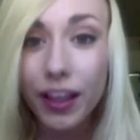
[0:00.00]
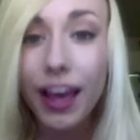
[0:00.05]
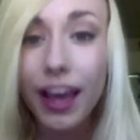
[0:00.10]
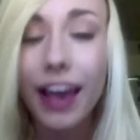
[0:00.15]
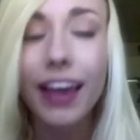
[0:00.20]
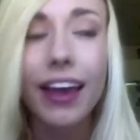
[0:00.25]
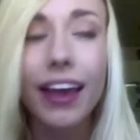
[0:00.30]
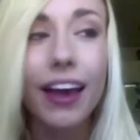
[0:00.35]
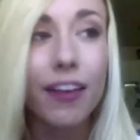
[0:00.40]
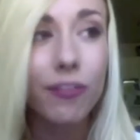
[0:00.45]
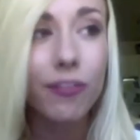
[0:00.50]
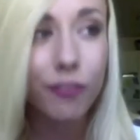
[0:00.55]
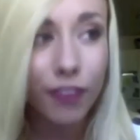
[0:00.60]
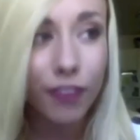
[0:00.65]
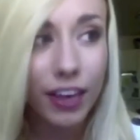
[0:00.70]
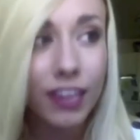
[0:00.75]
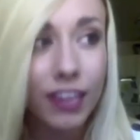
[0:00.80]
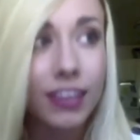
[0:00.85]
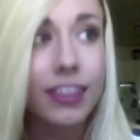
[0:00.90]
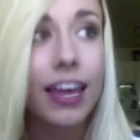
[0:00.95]
I have
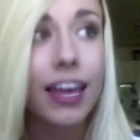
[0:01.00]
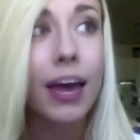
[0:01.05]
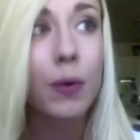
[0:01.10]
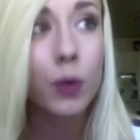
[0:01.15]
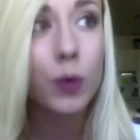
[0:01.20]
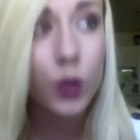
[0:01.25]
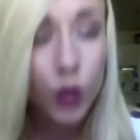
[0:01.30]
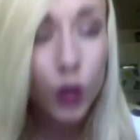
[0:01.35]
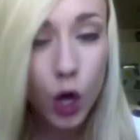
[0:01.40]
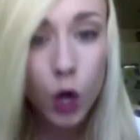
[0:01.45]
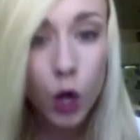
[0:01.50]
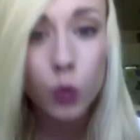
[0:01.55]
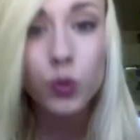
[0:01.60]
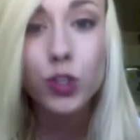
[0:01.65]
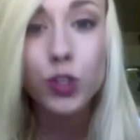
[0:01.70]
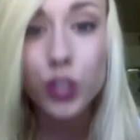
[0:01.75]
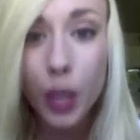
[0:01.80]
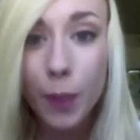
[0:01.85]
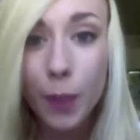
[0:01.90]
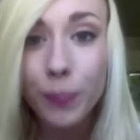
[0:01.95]
faith that I will go
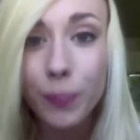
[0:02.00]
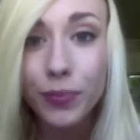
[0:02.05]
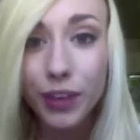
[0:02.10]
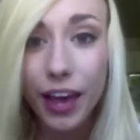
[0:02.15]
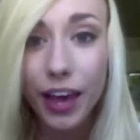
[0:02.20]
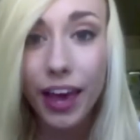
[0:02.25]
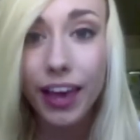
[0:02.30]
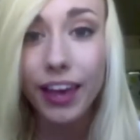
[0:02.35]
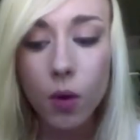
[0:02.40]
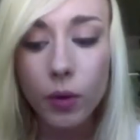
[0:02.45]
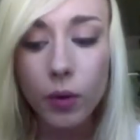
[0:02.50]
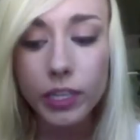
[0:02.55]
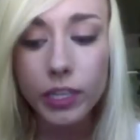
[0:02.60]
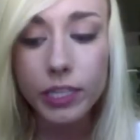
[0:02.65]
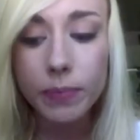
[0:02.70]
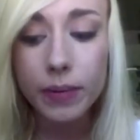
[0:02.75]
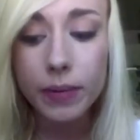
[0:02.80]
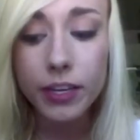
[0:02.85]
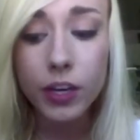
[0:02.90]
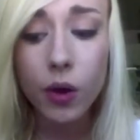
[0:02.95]
someday. What's
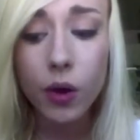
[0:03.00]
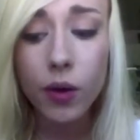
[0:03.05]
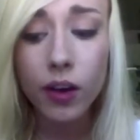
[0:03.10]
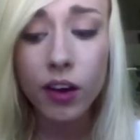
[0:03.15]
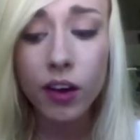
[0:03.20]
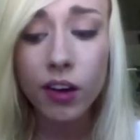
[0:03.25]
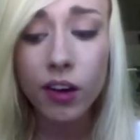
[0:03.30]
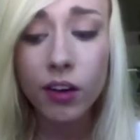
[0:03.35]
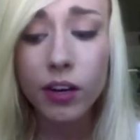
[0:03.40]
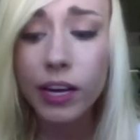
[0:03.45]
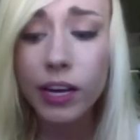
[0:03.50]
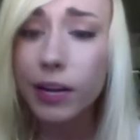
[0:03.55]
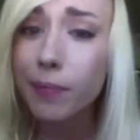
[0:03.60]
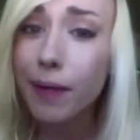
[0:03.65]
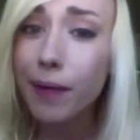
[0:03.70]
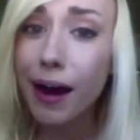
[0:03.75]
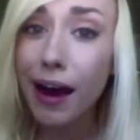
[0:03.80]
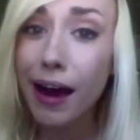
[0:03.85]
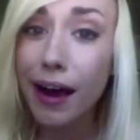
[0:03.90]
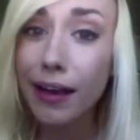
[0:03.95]
been going on in
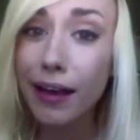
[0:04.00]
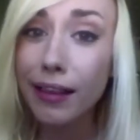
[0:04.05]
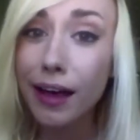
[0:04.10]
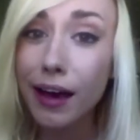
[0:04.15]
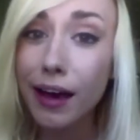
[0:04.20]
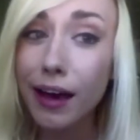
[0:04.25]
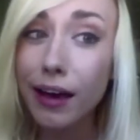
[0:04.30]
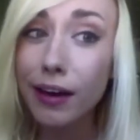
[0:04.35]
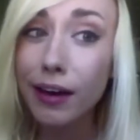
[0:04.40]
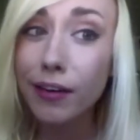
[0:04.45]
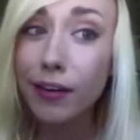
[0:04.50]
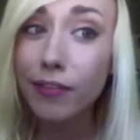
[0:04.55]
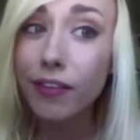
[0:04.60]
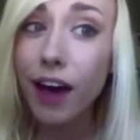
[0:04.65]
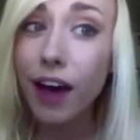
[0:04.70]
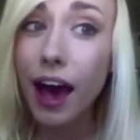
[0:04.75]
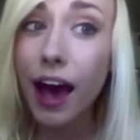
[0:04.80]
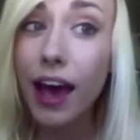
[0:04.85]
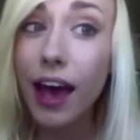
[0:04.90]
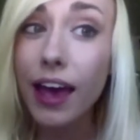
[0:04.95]
my life?
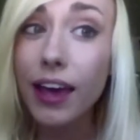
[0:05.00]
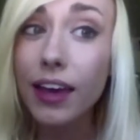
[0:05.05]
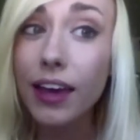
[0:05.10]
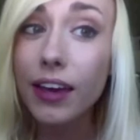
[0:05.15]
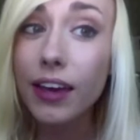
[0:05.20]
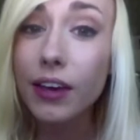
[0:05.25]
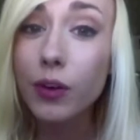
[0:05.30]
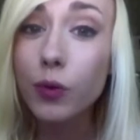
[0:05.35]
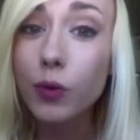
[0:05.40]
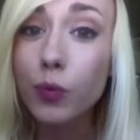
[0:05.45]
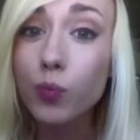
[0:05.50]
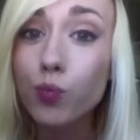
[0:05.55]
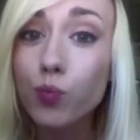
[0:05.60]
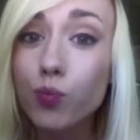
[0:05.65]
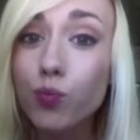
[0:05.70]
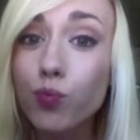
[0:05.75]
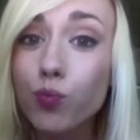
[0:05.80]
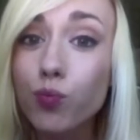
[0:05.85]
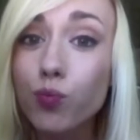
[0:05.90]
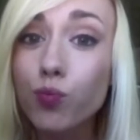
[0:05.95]
I
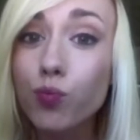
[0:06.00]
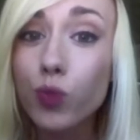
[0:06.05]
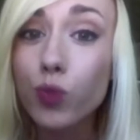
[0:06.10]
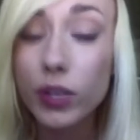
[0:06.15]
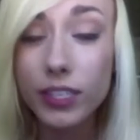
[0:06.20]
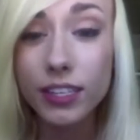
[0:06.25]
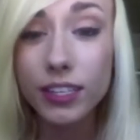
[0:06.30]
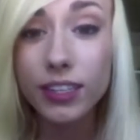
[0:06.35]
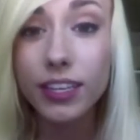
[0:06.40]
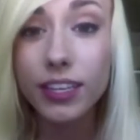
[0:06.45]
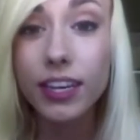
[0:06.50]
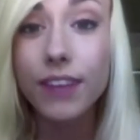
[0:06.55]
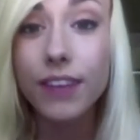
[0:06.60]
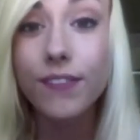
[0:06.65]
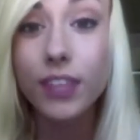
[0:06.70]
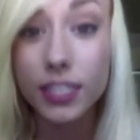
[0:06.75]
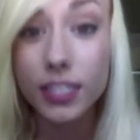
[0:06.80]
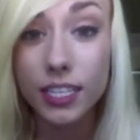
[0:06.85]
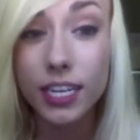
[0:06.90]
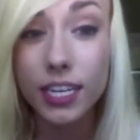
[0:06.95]
recently
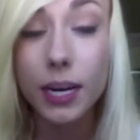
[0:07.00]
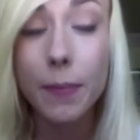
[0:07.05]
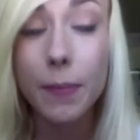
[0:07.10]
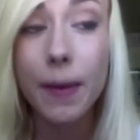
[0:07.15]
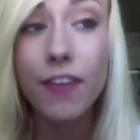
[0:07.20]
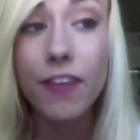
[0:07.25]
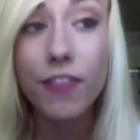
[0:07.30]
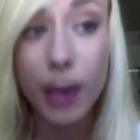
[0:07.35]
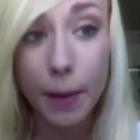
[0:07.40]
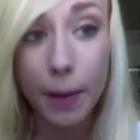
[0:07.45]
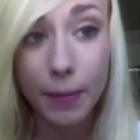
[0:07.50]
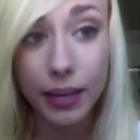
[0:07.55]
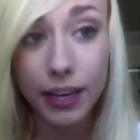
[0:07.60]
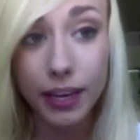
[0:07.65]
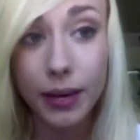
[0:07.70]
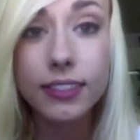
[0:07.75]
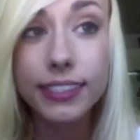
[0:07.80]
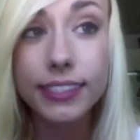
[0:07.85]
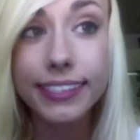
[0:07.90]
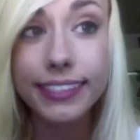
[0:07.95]
visited my
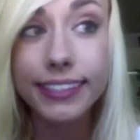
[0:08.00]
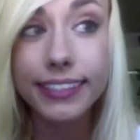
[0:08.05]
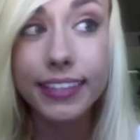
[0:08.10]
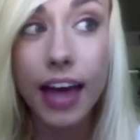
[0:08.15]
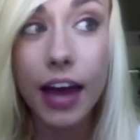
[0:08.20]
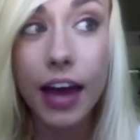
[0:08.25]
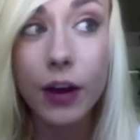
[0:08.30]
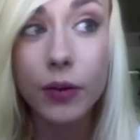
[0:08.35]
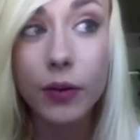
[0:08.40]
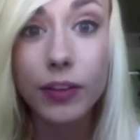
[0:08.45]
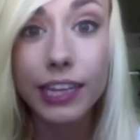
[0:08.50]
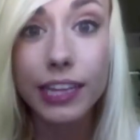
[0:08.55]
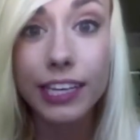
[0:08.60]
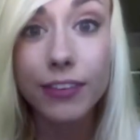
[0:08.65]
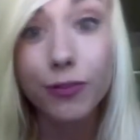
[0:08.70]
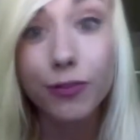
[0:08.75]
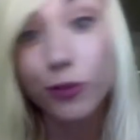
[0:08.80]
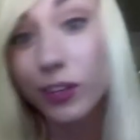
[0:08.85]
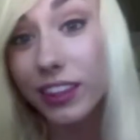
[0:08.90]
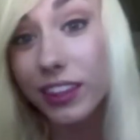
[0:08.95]
family, because I don't live
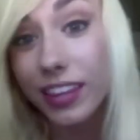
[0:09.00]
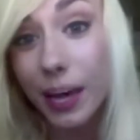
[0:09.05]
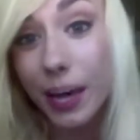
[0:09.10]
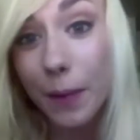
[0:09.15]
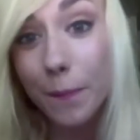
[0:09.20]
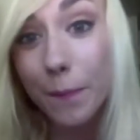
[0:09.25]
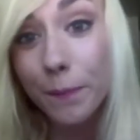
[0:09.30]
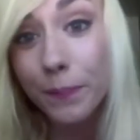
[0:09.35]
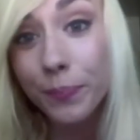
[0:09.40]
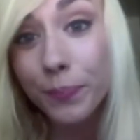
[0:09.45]
with them.